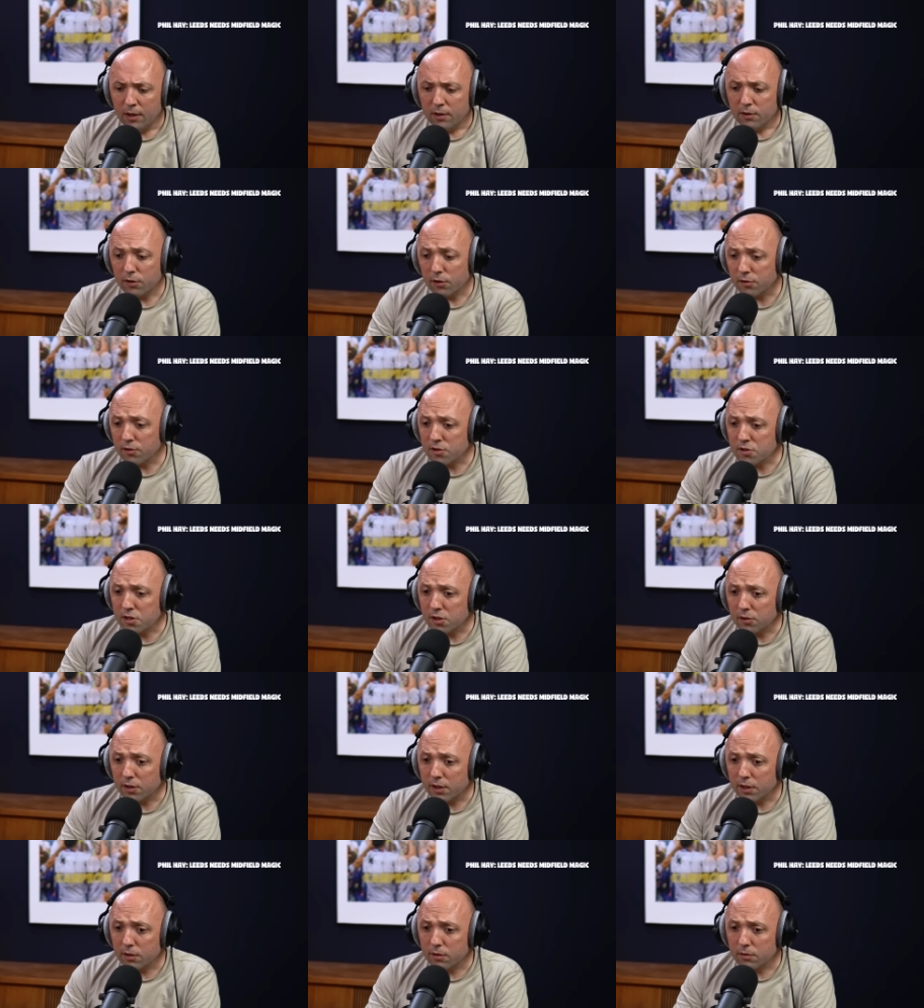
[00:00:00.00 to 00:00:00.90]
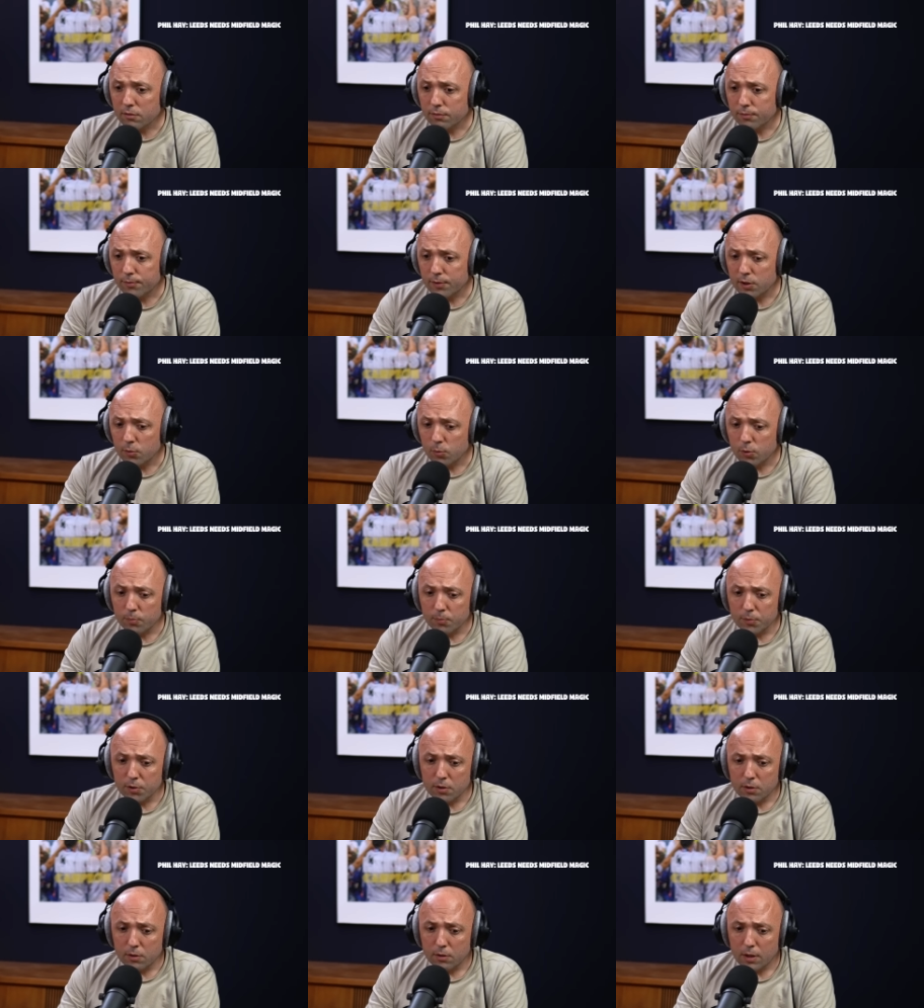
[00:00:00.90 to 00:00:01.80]
There are others they like, Freddie
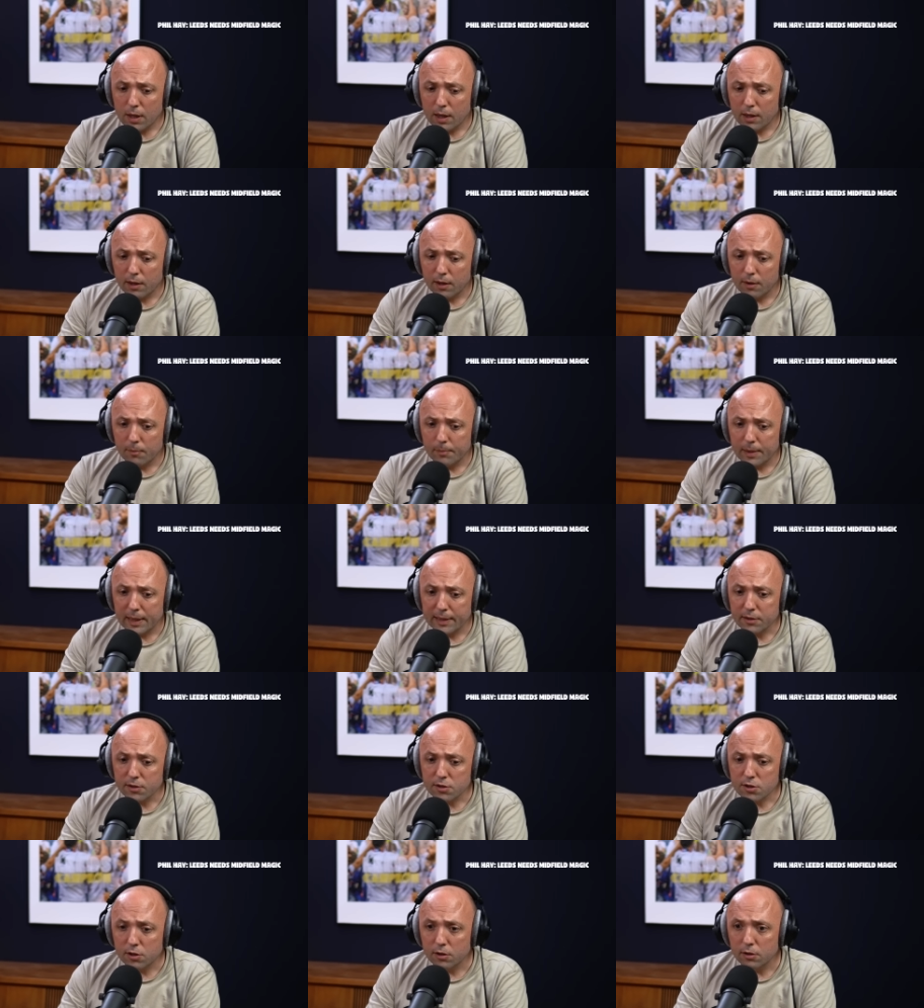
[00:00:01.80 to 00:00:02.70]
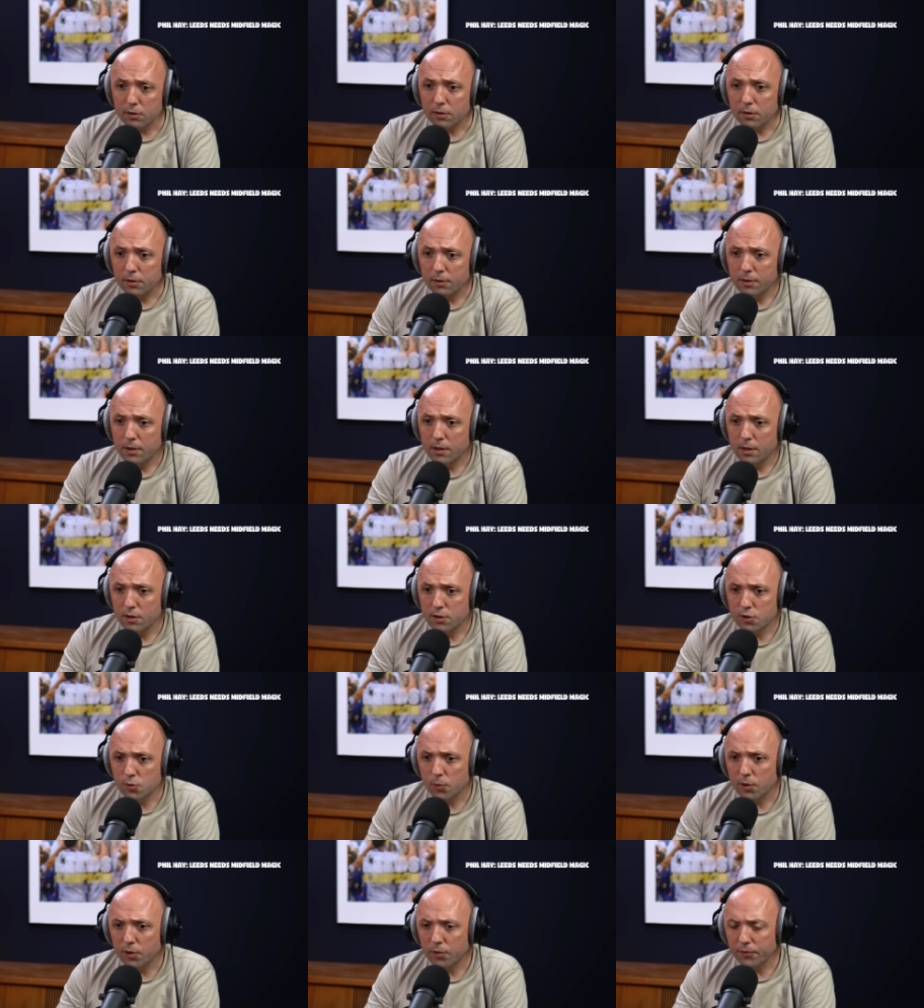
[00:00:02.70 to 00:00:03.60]
Woodman, Angus Gunn
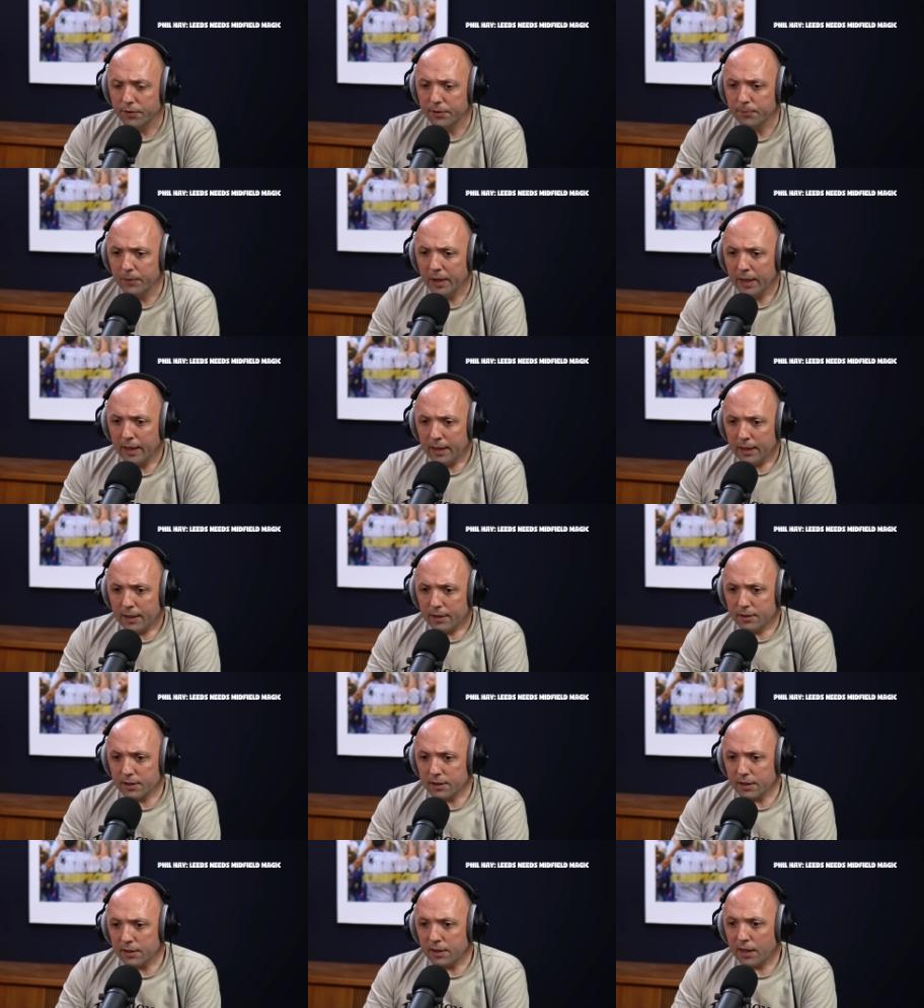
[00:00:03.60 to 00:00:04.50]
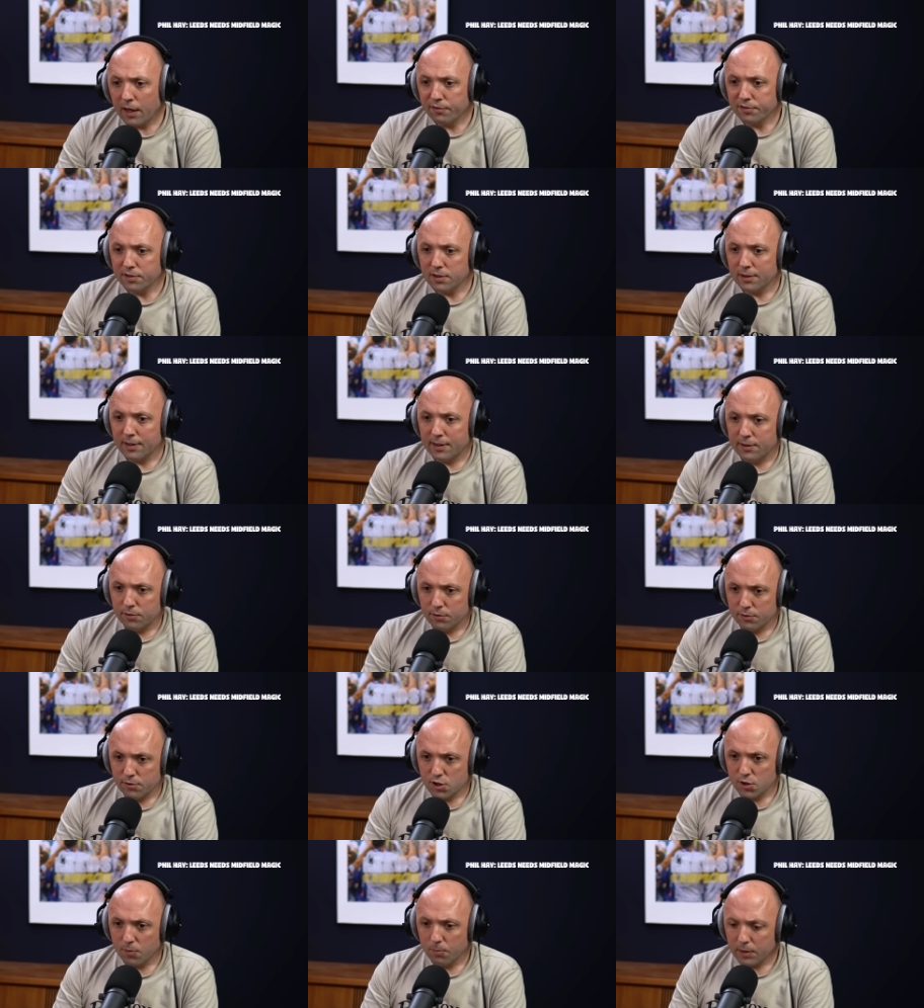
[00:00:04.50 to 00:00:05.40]
as well. They're going to have to land
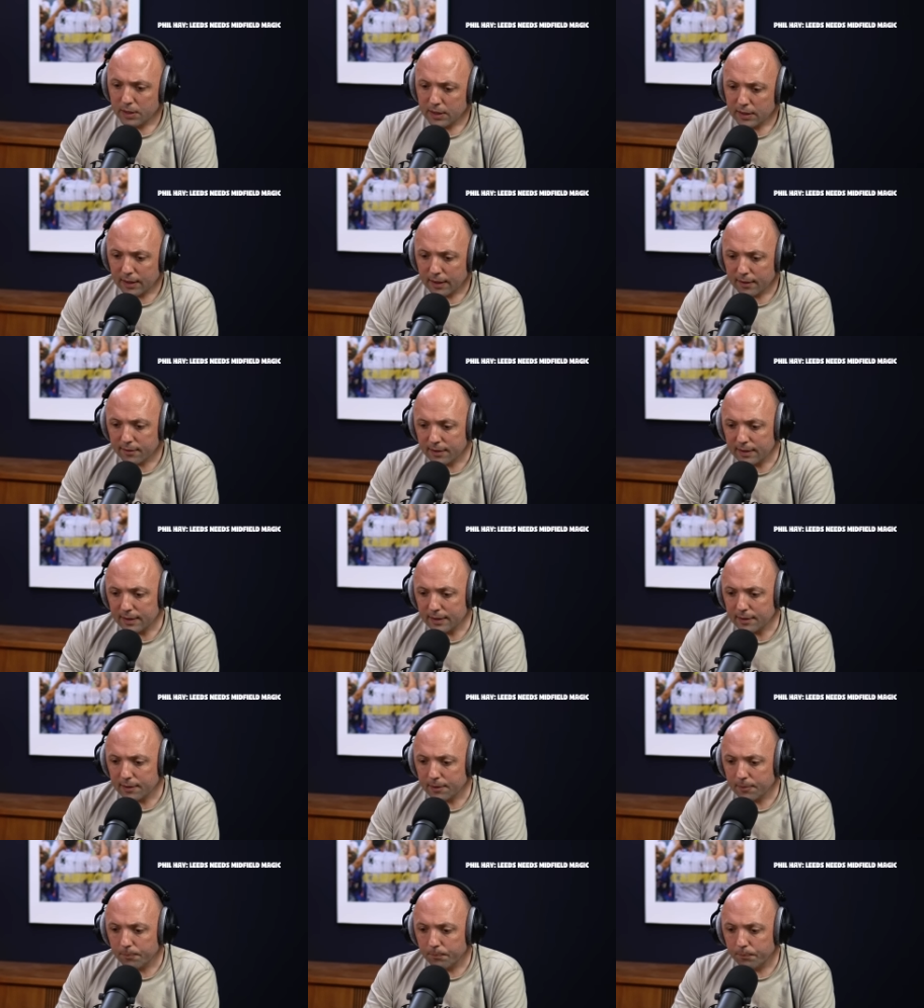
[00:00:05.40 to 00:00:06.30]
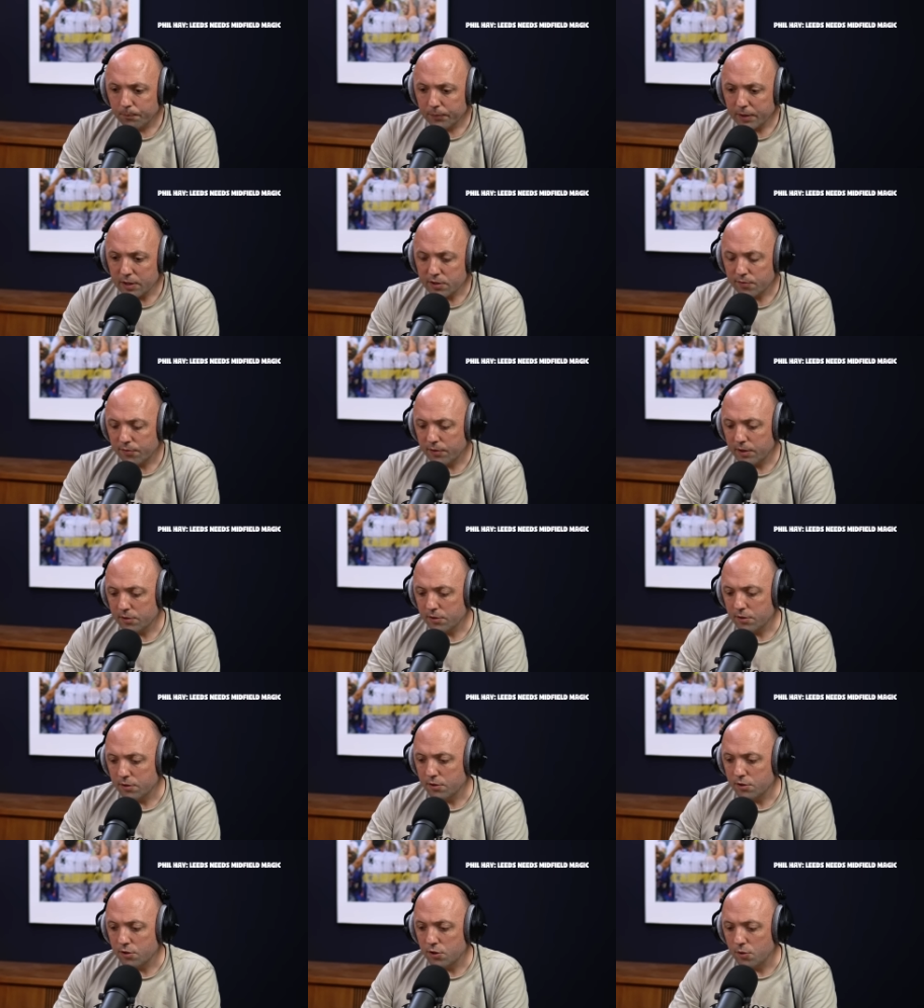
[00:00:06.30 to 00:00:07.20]
on somebody, and I think it's fair
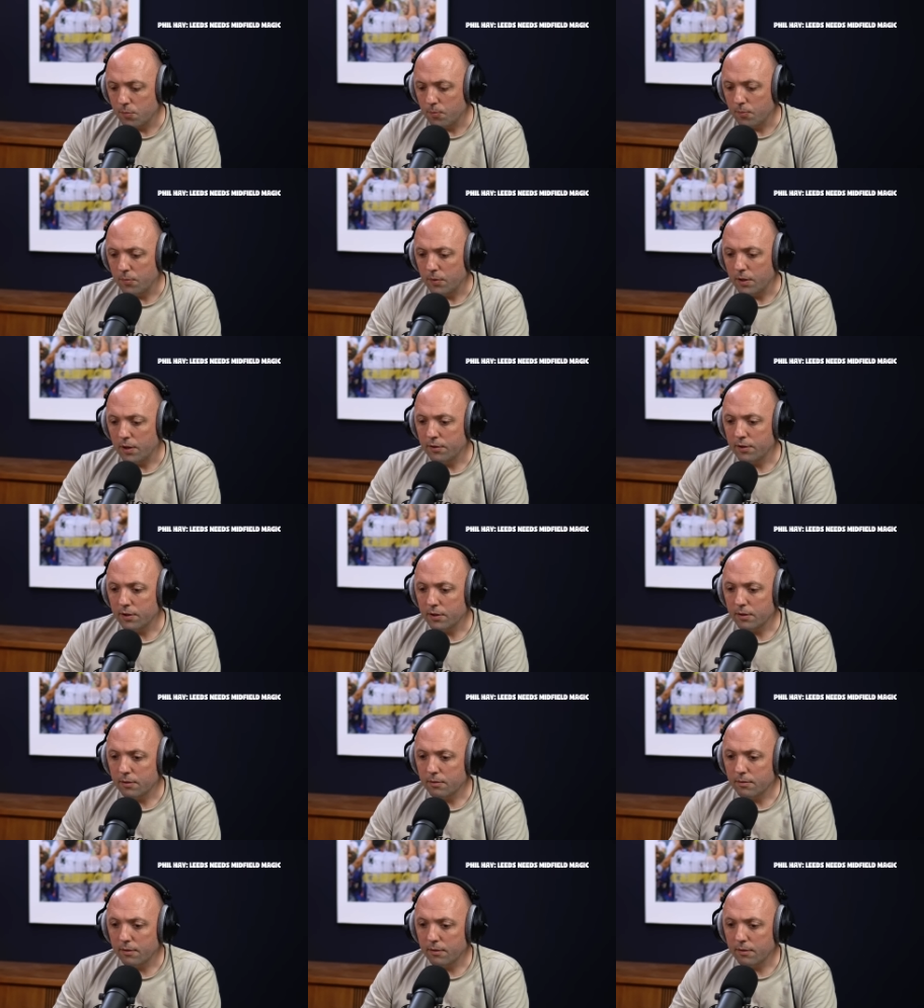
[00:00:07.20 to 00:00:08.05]
to assume that